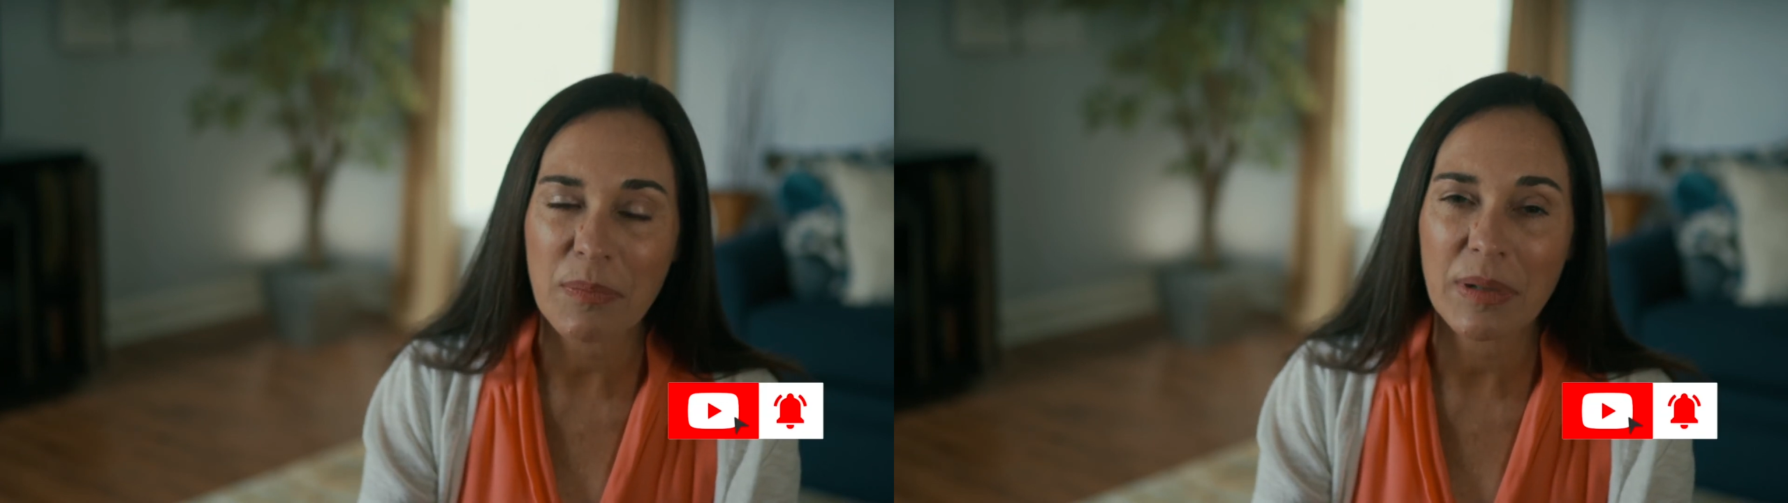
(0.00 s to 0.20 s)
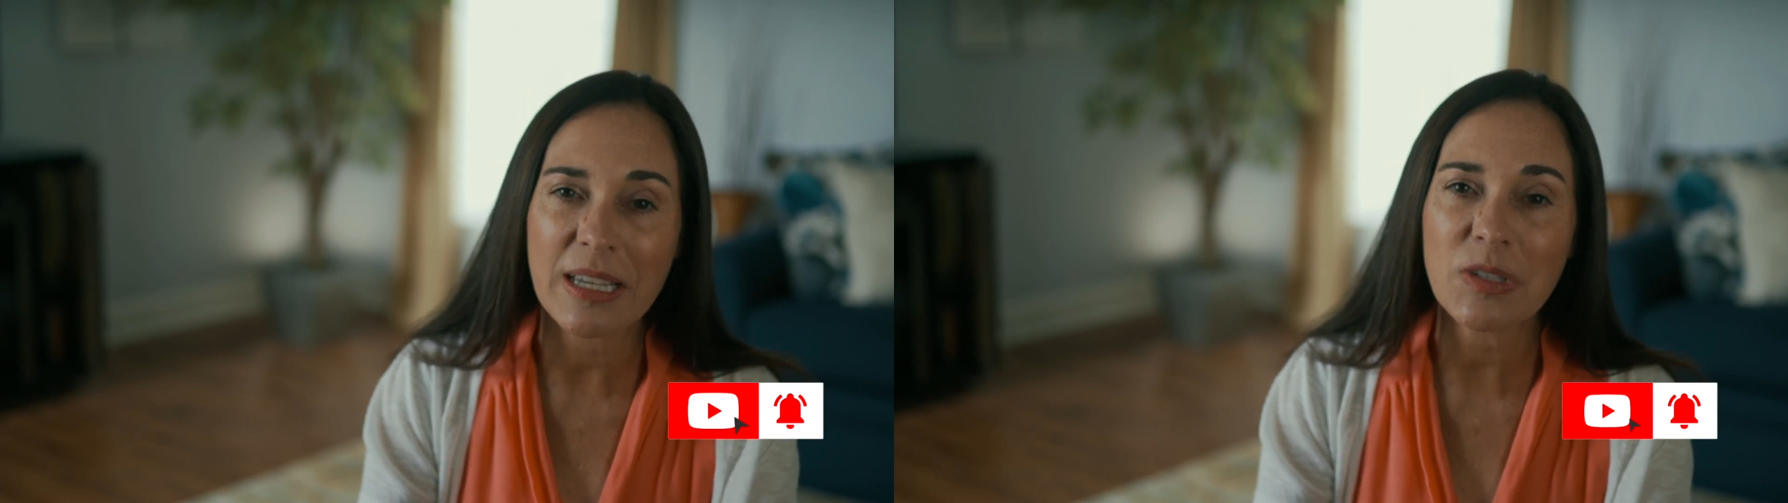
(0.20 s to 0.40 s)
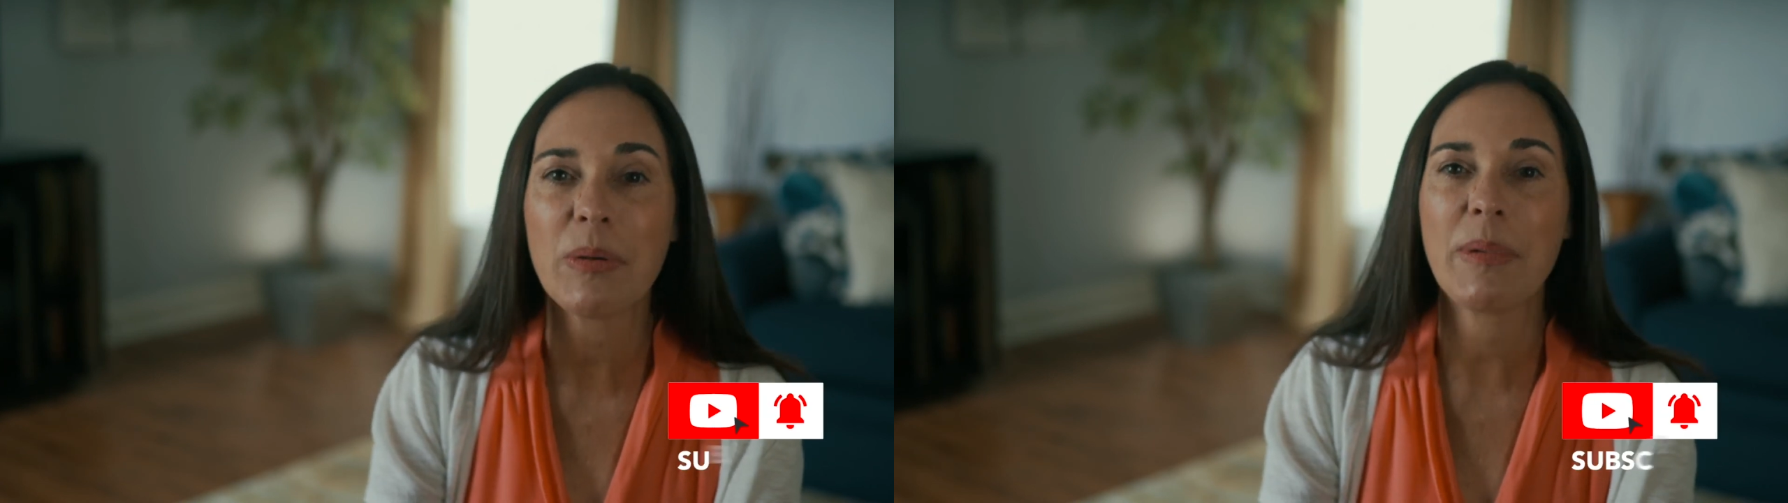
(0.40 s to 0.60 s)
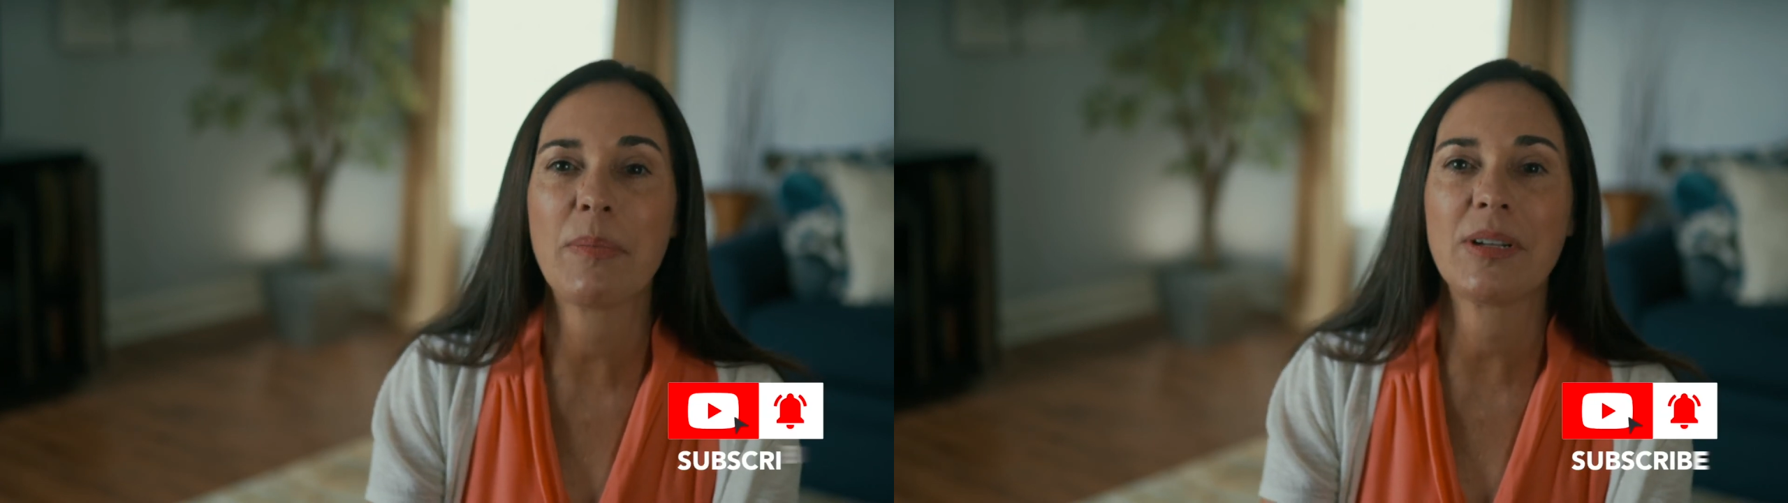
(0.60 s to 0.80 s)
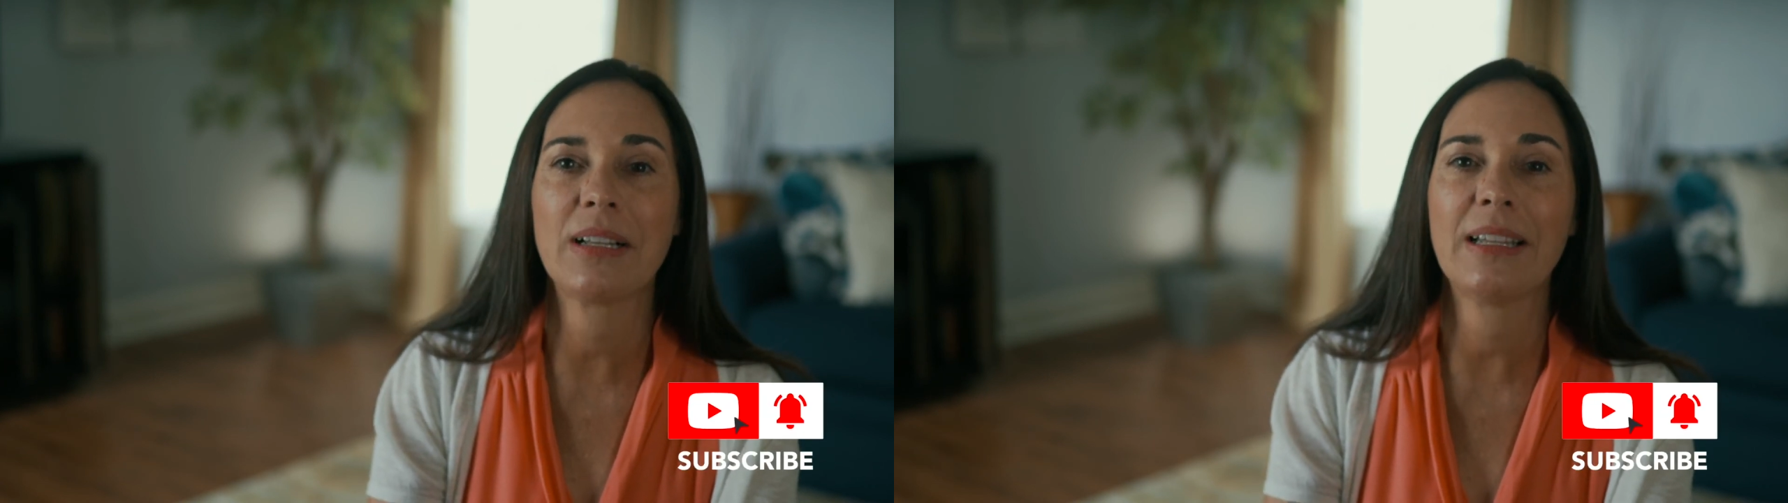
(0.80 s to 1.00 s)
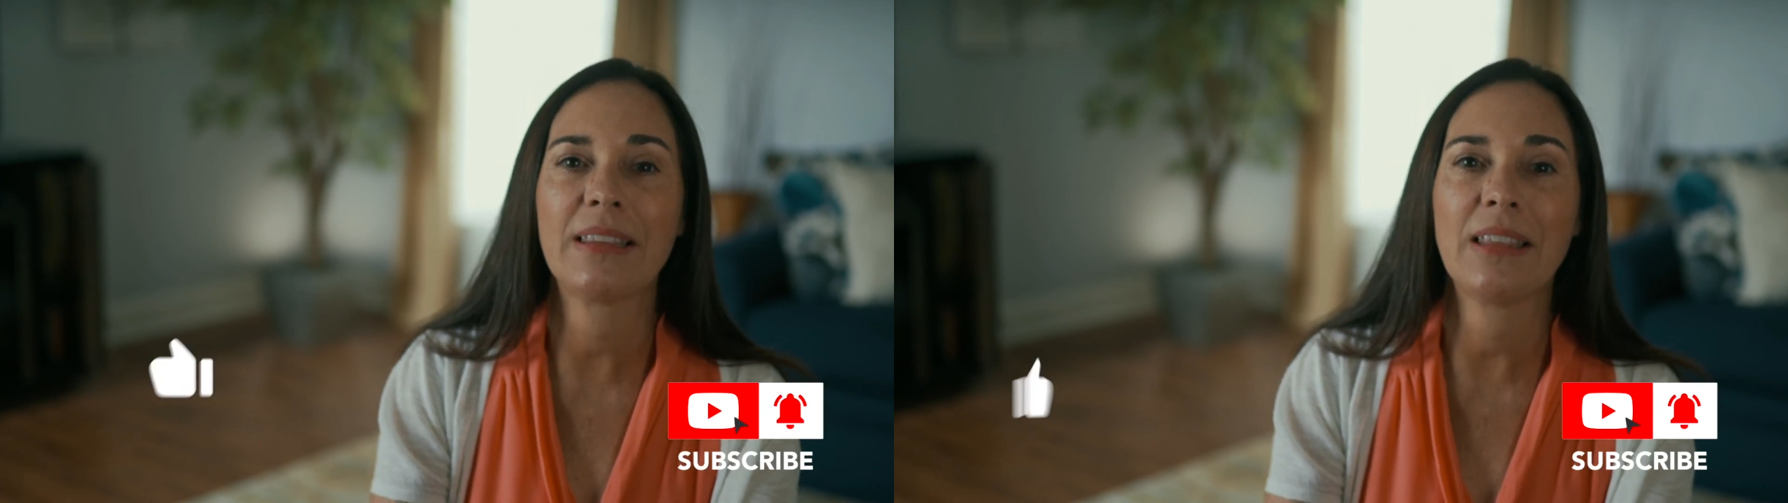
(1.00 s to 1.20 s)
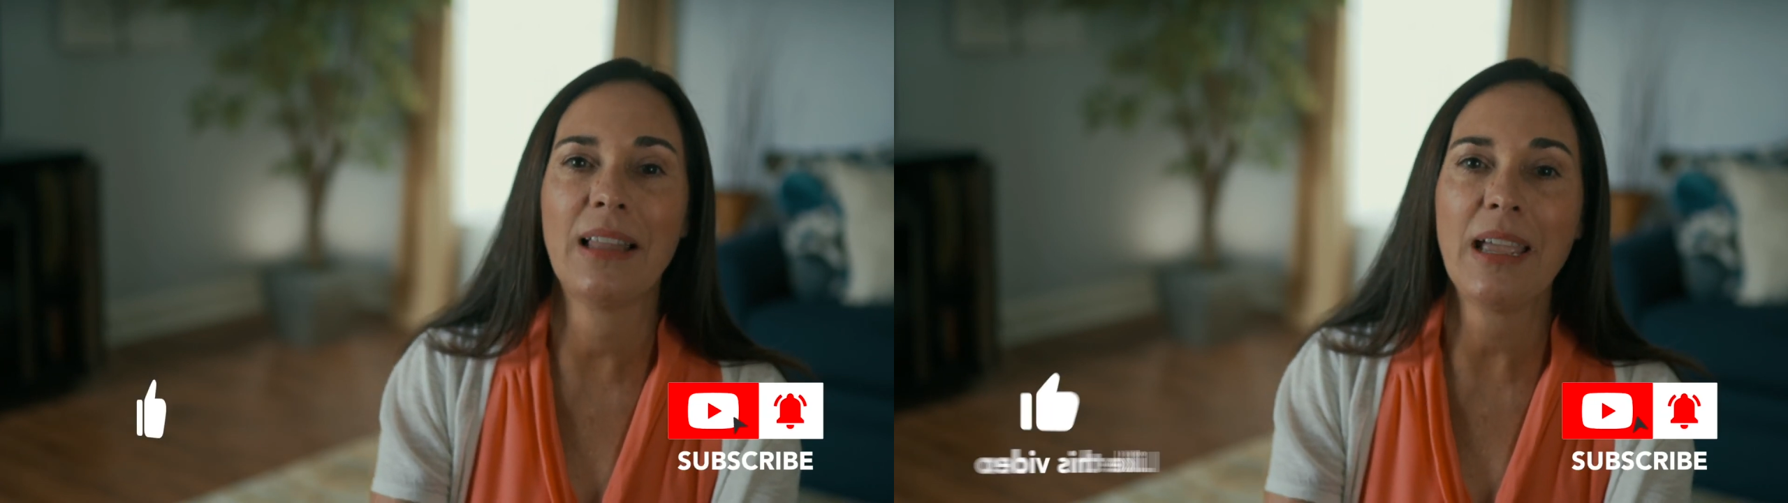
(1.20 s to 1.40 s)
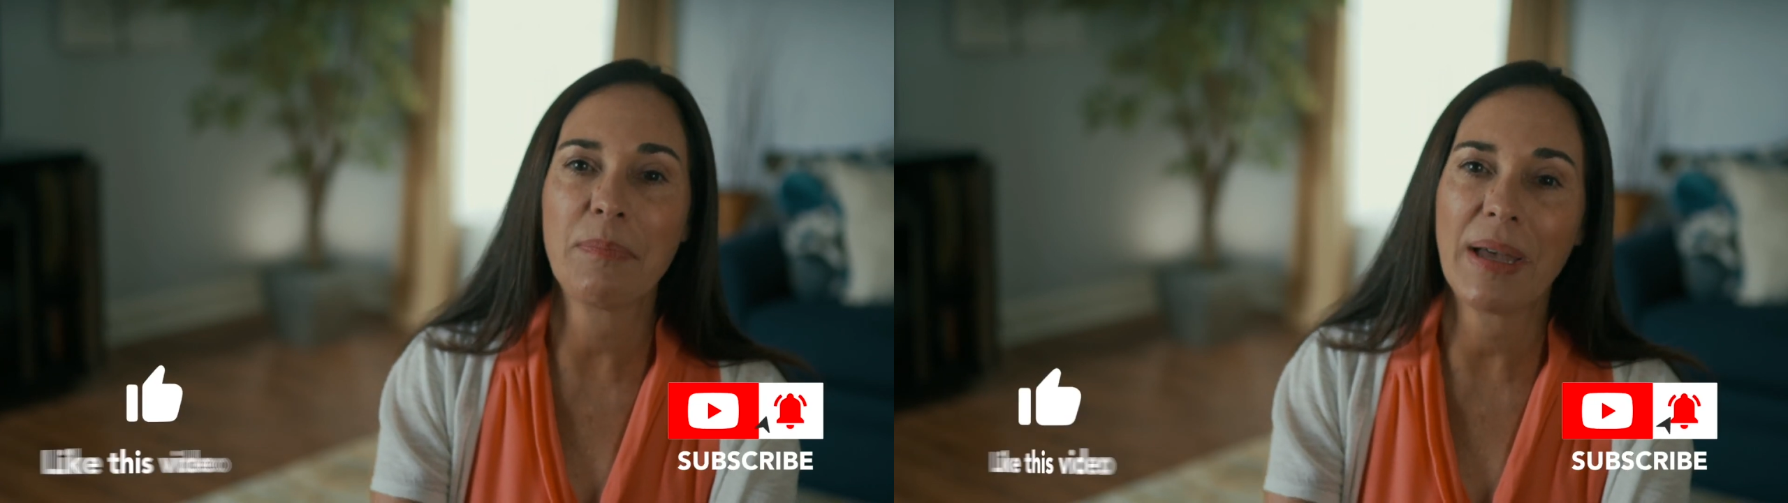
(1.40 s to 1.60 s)
Please remember to click the
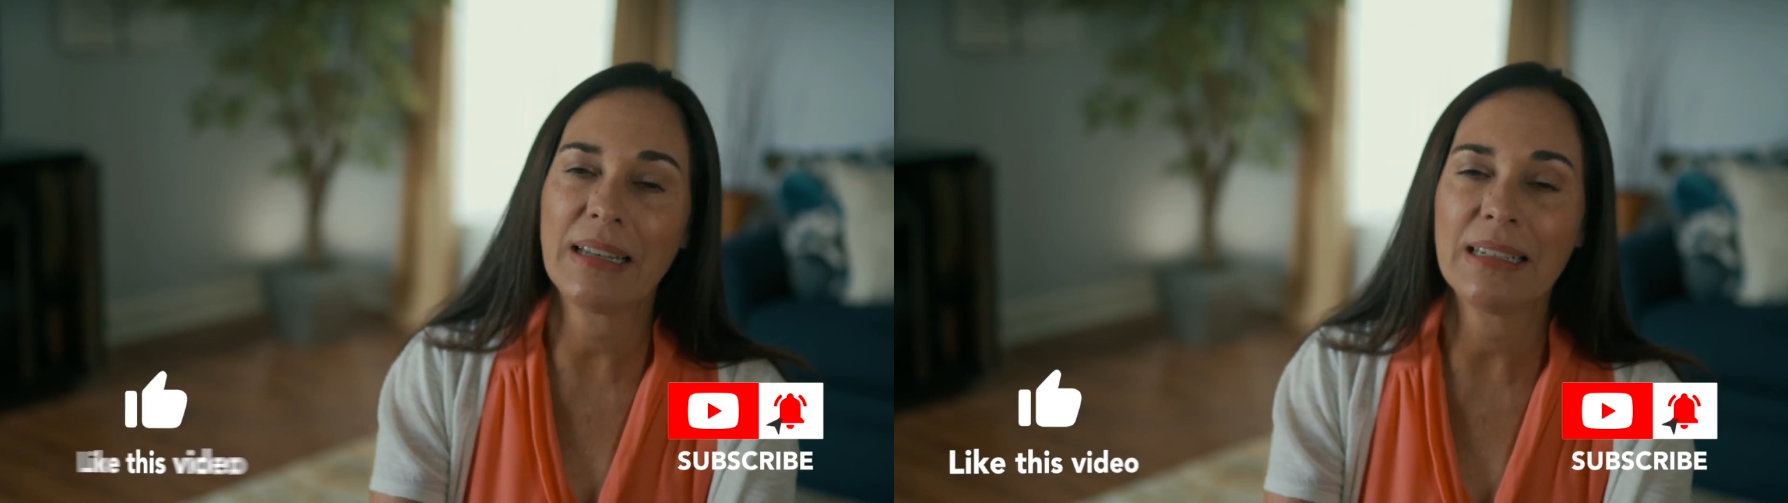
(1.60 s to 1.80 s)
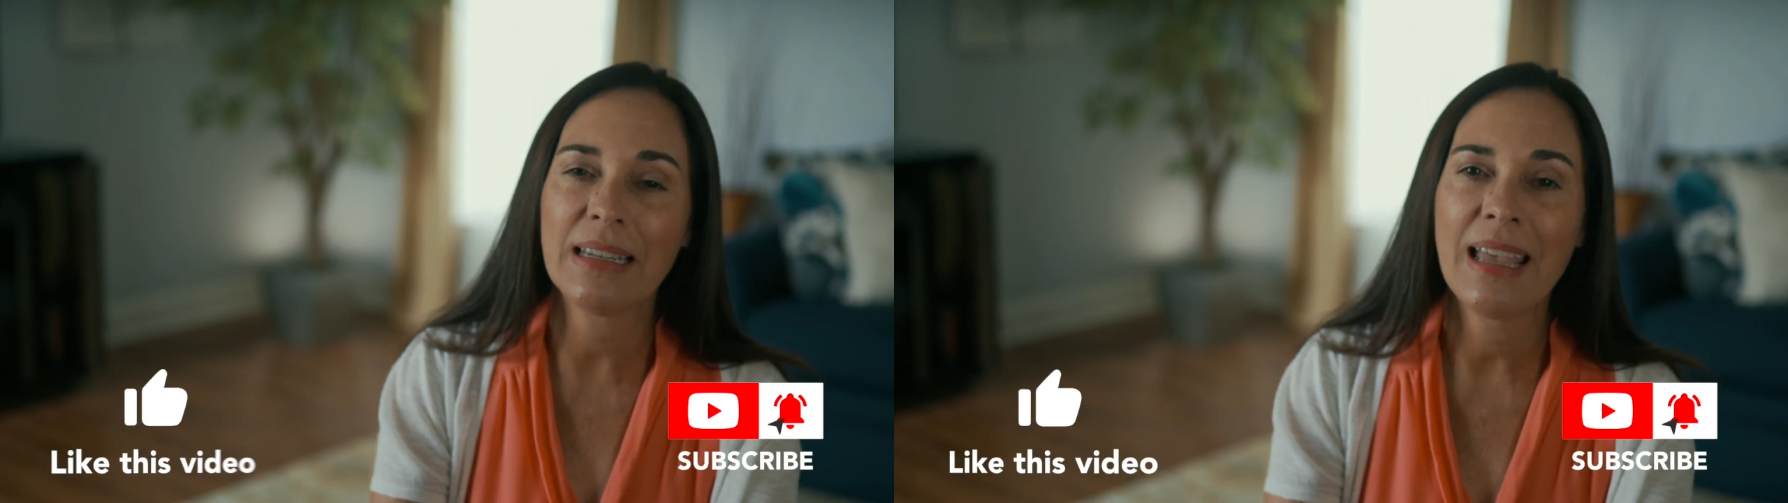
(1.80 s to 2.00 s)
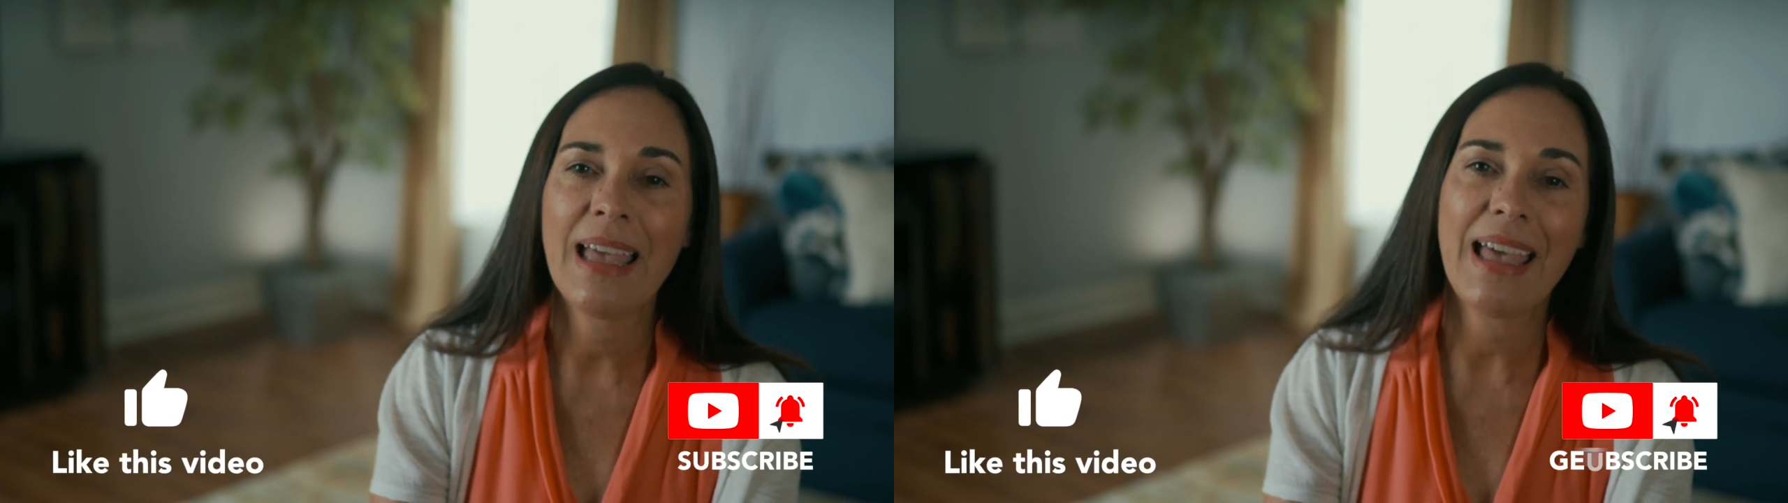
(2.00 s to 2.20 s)
like button,